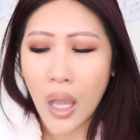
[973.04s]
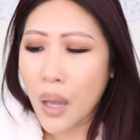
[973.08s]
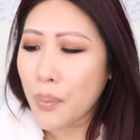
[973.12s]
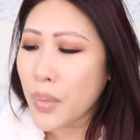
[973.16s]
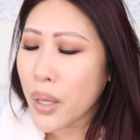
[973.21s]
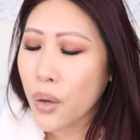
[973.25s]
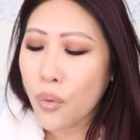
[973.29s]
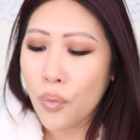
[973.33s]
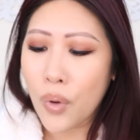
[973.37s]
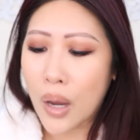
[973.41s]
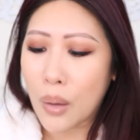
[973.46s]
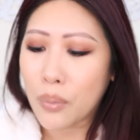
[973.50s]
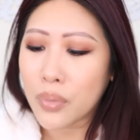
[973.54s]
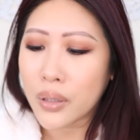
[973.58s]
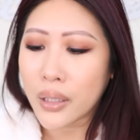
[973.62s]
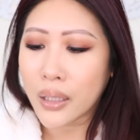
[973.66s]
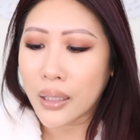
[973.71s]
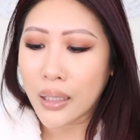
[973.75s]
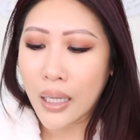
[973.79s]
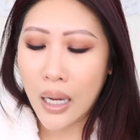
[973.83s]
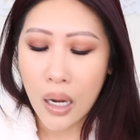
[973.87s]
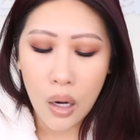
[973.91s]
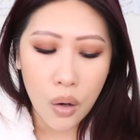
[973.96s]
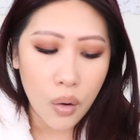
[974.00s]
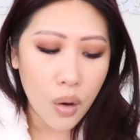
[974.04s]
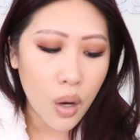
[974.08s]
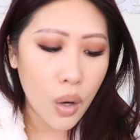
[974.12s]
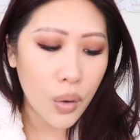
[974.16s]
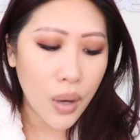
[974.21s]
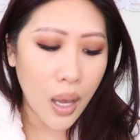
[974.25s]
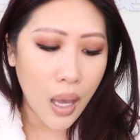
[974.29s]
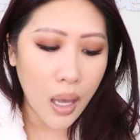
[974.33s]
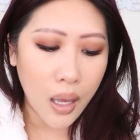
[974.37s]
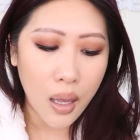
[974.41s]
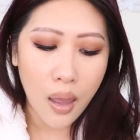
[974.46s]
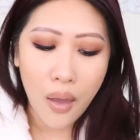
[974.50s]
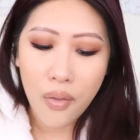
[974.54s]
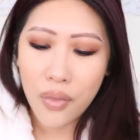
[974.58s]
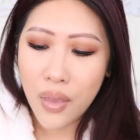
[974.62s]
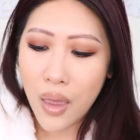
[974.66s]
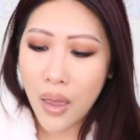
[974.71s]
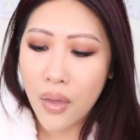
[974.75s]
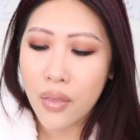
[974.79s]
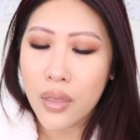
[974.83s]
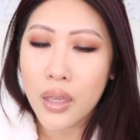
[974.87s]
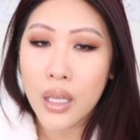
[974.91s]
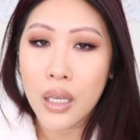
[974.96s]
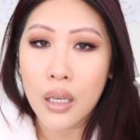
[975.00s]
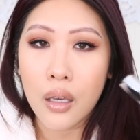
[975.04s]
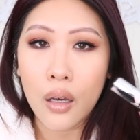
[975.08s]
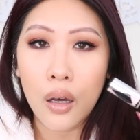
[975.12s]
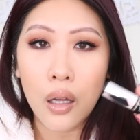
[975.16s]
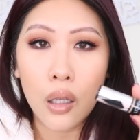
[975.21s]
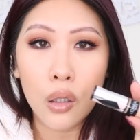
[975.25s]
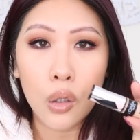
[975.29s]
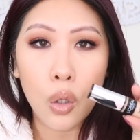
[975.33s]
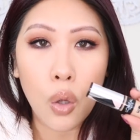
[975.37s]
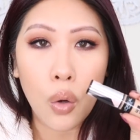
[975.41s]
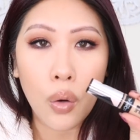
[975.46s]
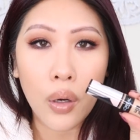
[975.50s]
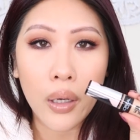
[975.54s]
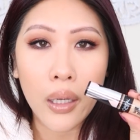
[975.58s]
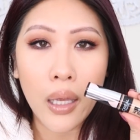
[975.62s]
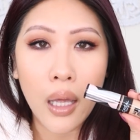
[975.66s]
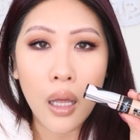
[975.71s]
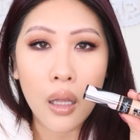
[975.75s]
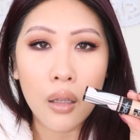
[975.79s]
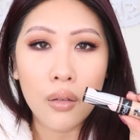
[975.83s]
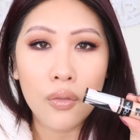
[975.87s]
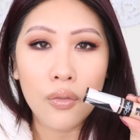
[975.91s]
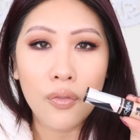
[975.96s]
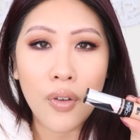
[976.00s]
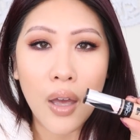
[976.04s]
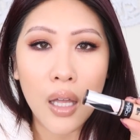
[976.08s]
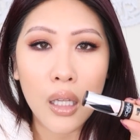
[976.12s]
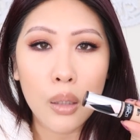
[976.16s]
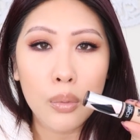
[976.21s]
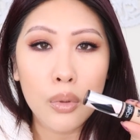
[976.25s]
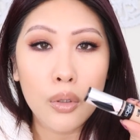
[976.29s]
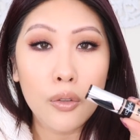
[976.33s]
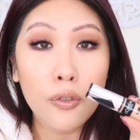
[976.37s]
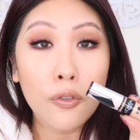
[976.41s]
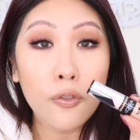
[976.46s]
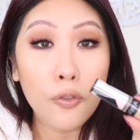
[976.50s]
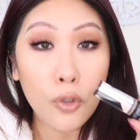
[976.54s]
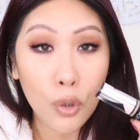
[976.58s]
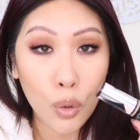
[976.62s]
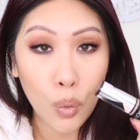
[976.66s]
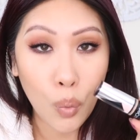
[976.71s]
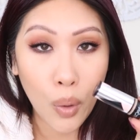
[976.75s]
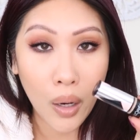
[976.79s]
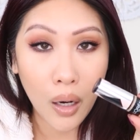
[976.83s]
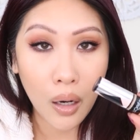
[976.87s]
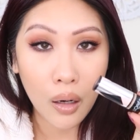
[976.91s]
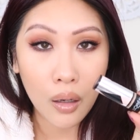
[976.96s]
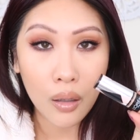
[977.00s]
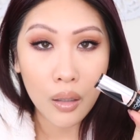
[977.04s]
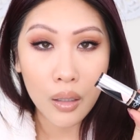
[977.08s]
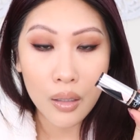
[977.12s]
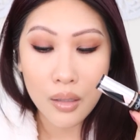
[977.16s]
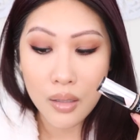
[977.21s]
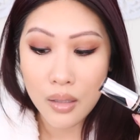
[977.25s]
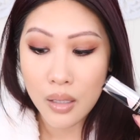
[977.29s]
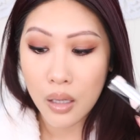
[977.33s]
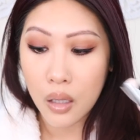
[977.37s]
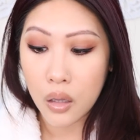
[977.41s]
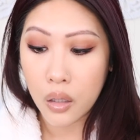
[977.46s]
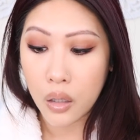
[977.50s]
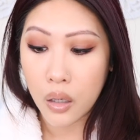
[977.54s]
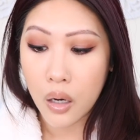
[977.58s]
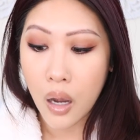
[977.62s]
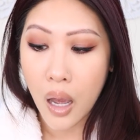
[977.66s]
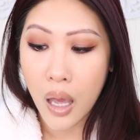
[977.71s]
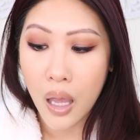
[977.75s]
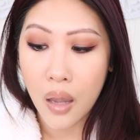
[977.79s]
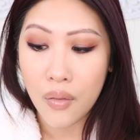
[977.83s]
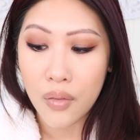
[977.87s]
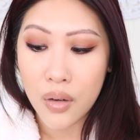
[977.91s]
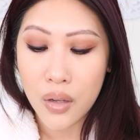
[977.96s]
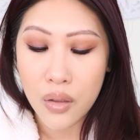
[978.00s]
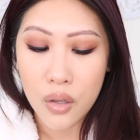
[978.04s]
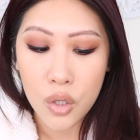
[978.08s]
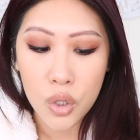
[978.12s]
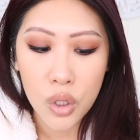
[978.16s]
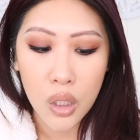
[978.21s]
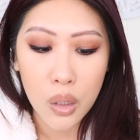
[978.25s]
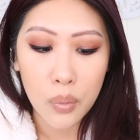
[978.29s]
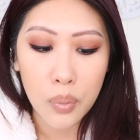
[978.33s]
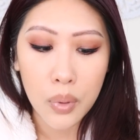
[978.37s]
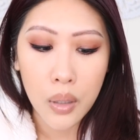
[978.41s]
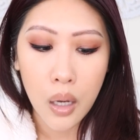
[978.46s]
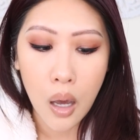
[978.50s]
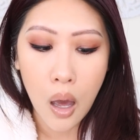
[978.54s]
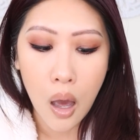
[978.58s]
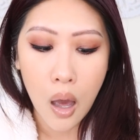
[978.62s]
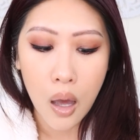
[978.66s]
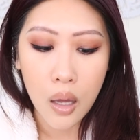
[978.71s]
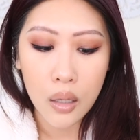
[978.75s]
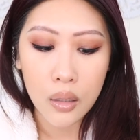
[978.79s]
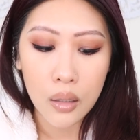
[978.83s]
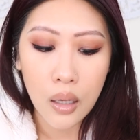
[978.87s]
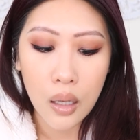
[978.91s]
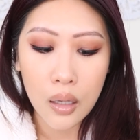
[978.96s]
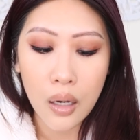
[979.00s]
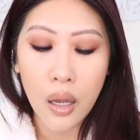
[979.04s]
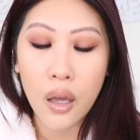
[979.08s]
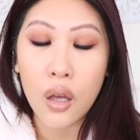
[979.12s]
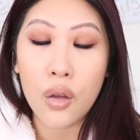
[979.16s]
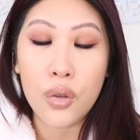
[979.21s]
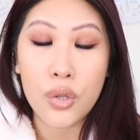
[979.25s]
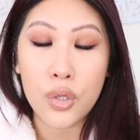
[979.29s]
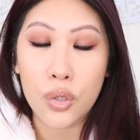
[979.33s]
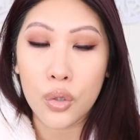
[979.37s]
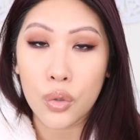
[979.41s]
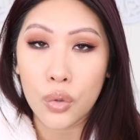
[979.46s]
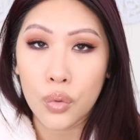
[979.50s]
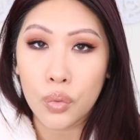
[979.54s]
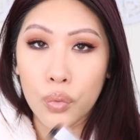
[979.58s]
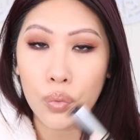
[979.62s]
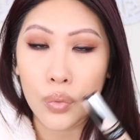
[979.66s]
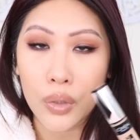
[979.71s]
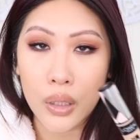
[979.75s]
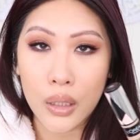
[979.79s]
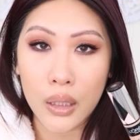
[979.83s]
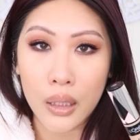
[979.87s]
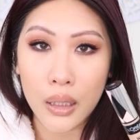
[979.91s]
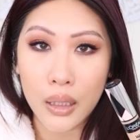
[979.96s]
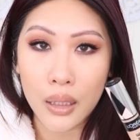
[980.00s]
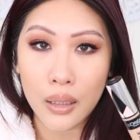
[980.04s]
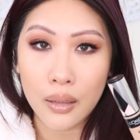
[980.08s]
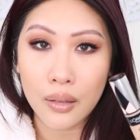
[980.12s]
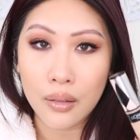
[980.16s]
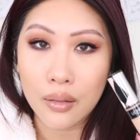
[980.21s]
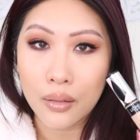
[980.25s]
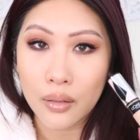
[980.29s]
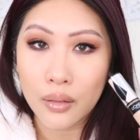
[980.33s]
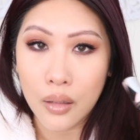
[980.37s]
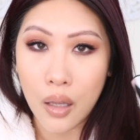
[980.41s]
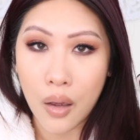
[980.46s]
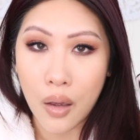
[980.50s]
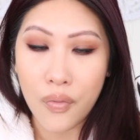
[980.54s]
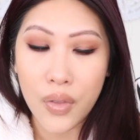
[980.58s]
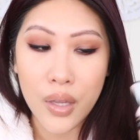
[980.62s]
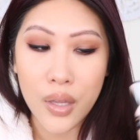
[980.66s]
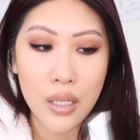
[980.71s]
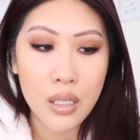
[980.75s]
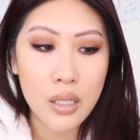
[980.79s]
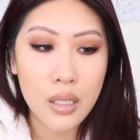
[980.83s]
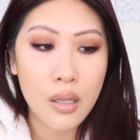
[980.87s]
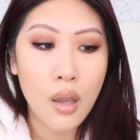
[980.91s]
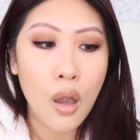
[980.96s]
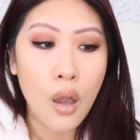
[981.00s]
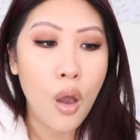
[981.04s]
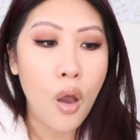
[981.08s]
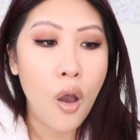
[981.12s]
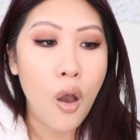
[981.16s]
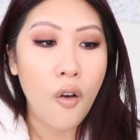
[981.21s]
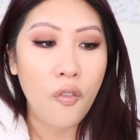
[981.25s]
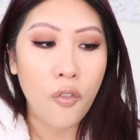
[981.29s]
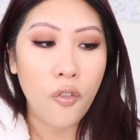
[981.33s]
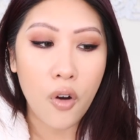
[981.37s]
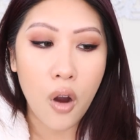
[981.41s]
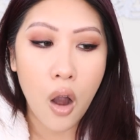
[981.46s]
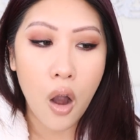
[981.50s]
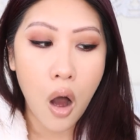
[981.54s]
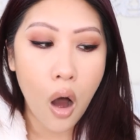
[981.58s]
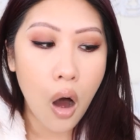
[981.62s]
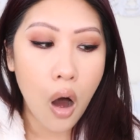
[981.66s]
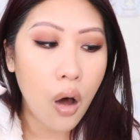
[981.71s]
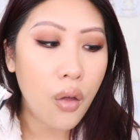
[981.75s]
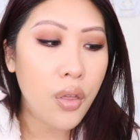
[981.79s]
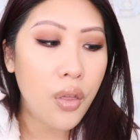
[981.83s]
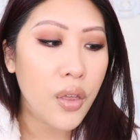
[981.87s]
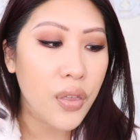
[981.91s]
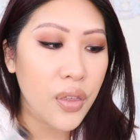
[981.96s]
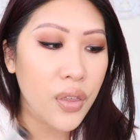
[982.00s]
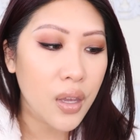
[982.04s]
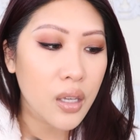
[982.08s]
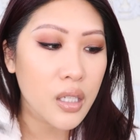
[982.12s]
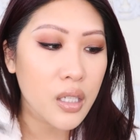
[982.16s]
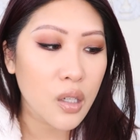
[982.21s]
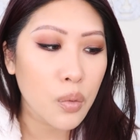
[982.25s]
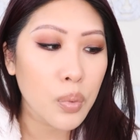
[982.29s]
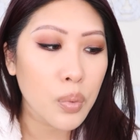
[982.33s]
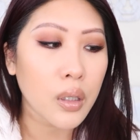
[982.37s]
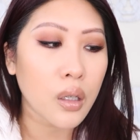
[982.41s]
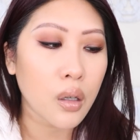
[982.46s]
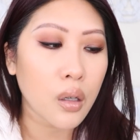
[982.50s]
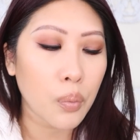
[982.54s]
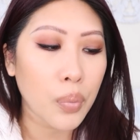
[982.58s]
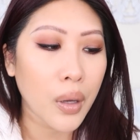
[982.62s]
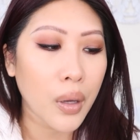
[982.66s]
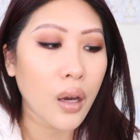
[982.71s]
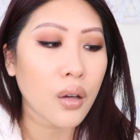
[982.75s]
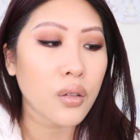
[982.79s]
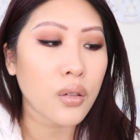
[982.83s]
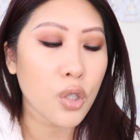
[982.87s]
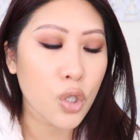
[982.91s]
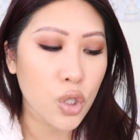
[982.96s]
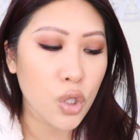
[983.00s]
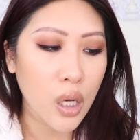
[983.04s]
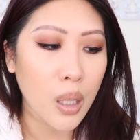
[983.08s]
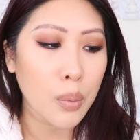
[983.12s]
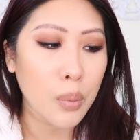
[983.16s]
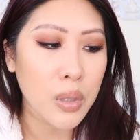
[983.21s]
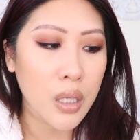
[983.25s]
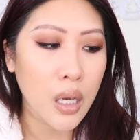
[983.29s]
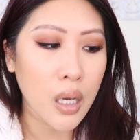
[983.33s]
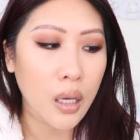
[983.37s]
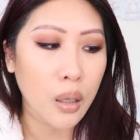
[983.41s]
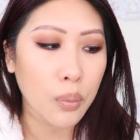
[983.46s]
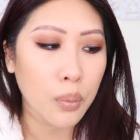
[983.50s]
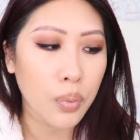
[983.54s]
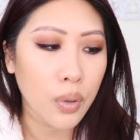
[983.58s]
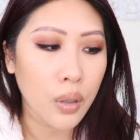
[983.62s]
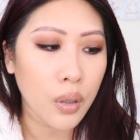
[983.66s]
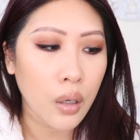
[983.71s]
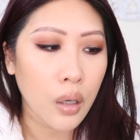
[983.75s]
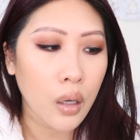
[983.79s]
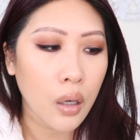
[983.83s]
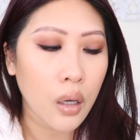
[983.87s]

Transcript: I'm like rambling now. Okay, and then the L'Oreal Infallible Full Wear Concealer. I have it in the shade Pecan, and I also really love this. For all the things that have been compared to Shape Tape,